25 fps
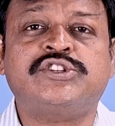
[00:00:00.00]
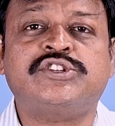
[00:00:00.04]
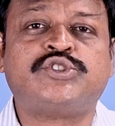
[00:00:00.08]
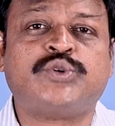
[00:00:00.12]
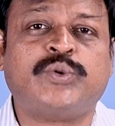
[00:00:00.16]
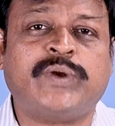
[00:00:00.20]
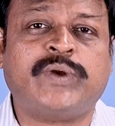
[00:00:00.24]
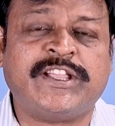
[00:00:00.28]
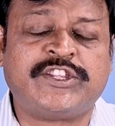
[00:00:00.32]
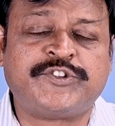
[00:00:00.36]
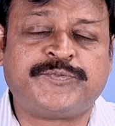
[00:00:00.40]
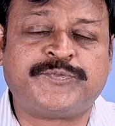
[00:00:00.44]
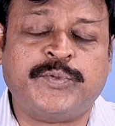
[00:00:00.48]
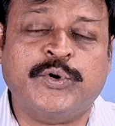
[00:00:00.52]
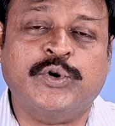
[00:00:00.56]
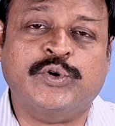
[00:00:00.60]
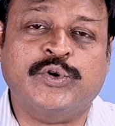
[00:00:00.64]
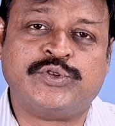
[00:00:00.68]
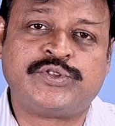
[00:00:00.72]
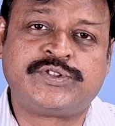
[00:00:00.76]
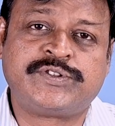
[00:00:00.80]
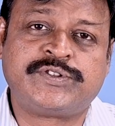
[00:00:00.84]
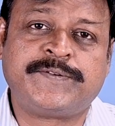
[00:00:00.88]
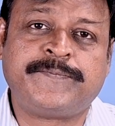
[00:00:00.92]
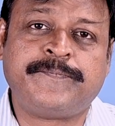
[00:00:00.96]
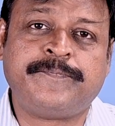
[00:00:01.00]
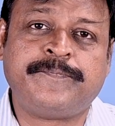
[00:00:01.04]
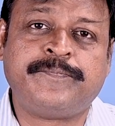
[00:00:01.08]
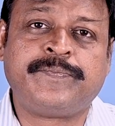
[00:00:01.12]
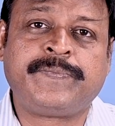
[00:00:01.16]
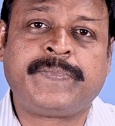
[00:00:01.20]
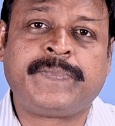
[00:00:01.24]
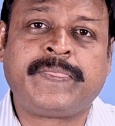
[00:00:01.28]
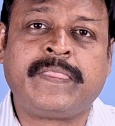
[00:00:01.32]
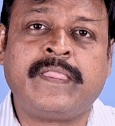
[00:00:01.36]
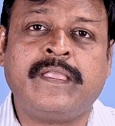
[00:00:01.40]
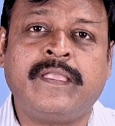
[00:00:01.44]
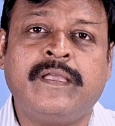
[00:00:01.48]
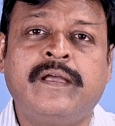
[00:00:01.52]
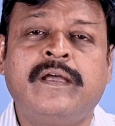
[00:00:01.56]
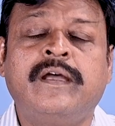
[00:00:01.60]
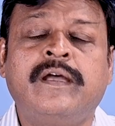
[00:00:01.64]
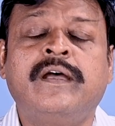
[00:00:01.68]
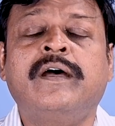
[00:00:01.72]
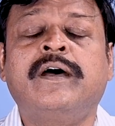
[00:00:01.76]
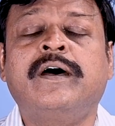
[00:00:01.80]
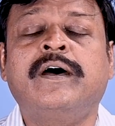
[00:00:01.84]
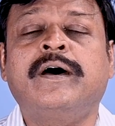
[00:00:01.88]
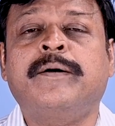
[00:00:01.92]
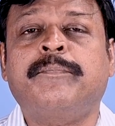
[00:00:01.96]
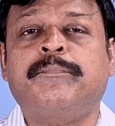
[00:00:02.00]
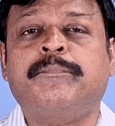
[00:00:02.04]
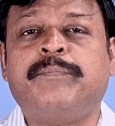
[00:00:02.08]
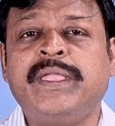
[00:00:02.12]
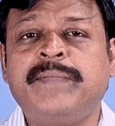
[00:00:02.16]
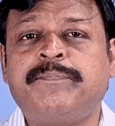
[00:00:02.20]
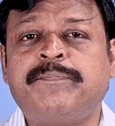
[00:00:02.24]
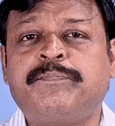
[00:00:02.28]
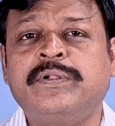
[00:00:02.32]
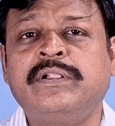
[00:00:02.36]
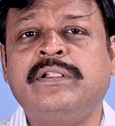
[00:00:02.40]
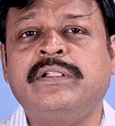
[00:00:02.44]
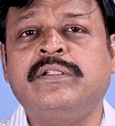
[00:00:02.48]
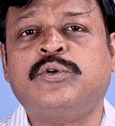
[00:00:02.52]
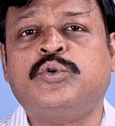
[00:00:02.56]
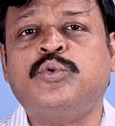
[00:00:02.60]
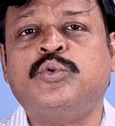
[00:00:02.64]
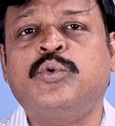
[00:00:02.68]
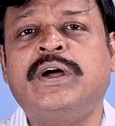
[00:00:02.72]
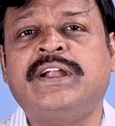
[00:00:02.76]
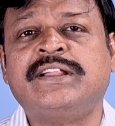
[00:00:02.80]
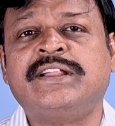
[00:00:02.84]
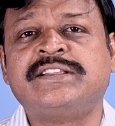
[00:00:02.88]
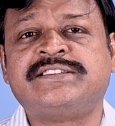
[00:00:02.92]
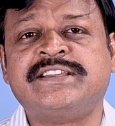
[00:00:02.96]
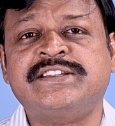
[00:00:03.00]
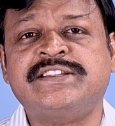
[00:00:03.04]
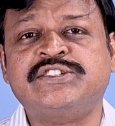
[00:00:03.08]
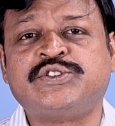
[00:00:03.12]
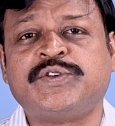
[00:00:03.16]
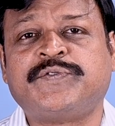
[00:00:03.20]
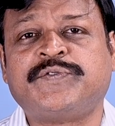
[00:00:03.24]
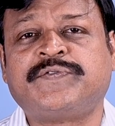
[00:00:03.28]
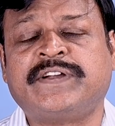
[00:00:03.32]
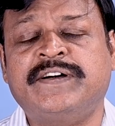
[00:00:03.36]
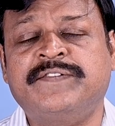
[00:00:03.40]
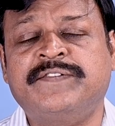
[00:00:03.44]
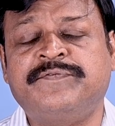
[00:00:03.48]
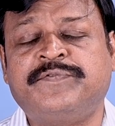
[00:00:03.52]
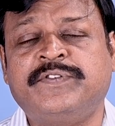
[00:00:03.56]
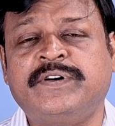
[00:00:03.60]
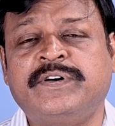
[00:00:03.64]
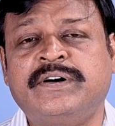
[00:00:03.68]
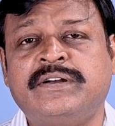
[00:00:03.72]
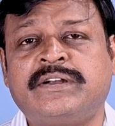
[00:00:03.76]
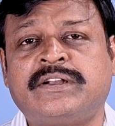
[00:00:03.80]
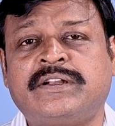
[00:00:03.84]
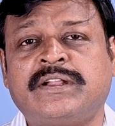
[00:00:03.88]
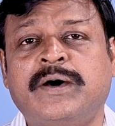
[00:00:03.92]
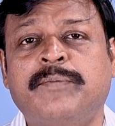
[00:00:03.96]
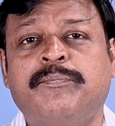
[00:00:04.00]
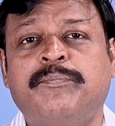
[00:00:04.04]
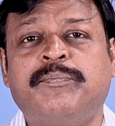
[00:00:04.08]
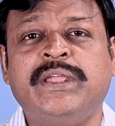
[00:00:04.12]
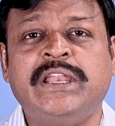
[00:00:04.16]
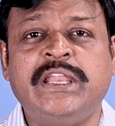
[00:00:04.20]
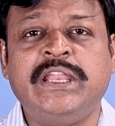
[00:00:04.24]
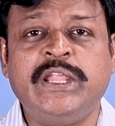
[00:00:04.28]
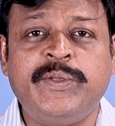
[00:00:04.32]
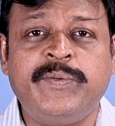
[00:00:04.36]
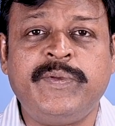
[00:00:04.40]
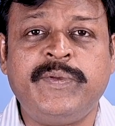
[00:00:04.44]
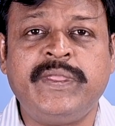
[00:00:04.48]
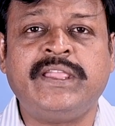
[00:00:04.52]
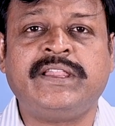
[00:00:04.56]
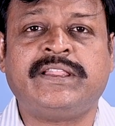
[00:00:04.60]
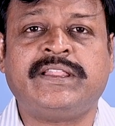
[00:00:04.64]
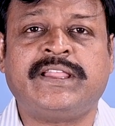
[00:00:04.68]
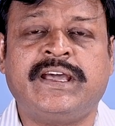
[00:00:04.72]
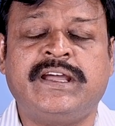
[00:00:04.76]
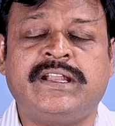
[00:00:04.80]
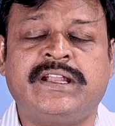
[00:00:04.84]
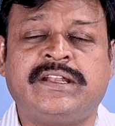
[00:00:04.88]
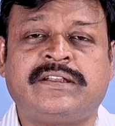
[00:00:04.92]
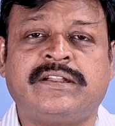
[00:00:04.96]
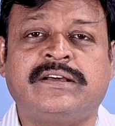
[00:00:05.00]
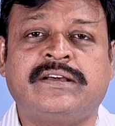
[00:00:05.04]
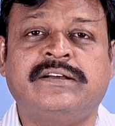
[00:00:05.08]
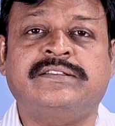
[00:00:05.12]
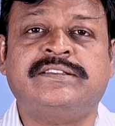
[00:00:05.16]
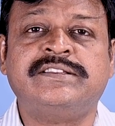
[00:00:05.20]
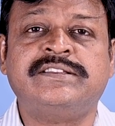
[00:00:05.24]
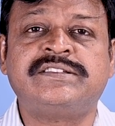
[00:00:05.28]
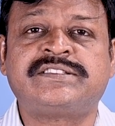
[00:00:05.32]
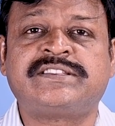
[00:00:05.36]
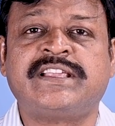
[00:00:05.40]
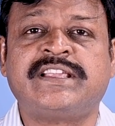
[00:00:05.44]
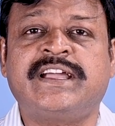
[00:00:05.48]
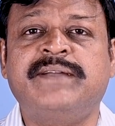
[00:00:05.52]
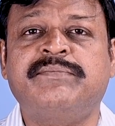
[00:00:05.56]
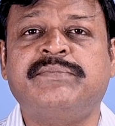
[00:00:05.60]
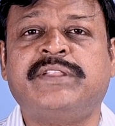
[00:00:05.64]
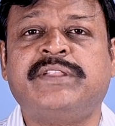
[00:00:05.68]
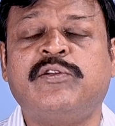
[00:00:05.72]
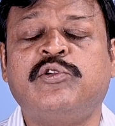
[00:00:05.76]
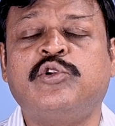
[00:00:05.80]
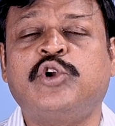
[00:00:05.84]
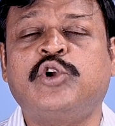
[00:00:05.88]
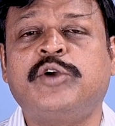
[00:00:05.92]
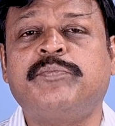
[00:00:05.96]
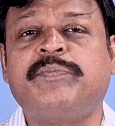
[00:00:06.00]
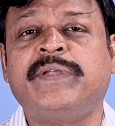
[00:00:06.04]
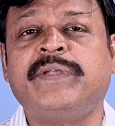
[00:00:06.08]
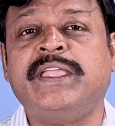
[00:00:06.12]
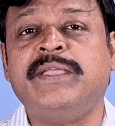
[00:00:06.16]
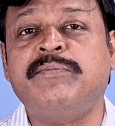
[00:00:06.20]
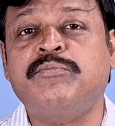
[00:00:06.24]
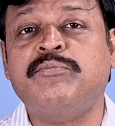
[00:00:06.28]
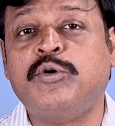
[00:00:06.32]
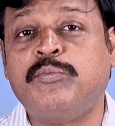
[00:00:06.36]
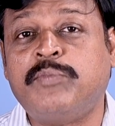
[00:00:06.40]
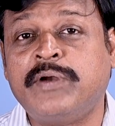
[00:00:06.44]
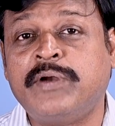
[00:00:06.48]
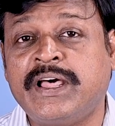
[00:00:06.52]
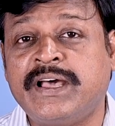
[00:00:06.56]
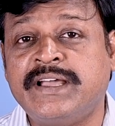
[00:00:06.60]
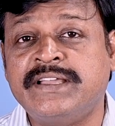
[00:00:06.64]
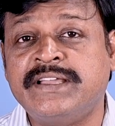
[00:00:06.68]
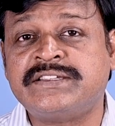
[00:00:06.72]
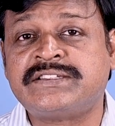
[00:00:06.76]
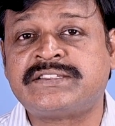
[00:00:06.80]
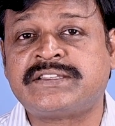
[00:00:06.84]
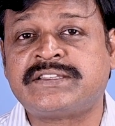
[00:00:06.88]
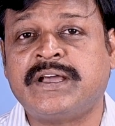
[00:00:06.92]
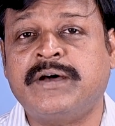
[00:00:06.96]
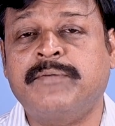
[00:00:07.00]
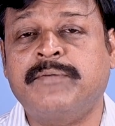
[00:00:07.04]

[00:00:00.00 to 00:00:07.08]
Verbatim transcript: stood exposed. People who had a sense of comfort, believing that this time they will not be immobilized